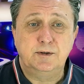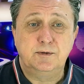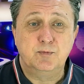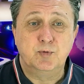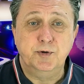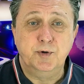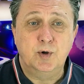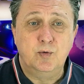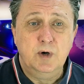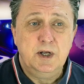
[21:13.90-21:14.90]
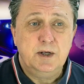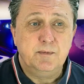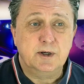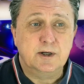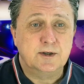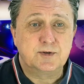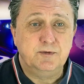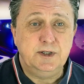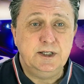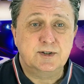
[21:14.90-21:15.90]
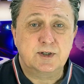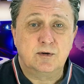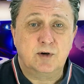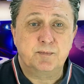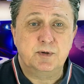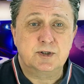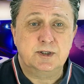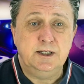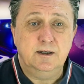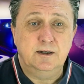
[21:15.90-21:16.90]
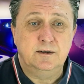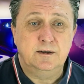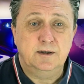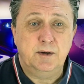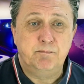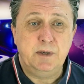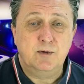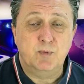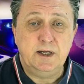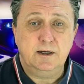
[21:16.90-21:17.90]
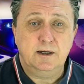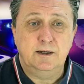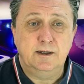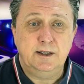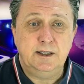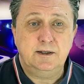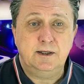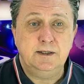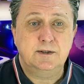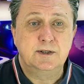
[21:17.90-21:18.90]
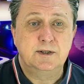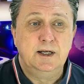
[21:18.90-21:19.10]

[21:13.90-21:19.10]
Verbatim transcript: wouldn't know, because these are obviously a big wink and a hint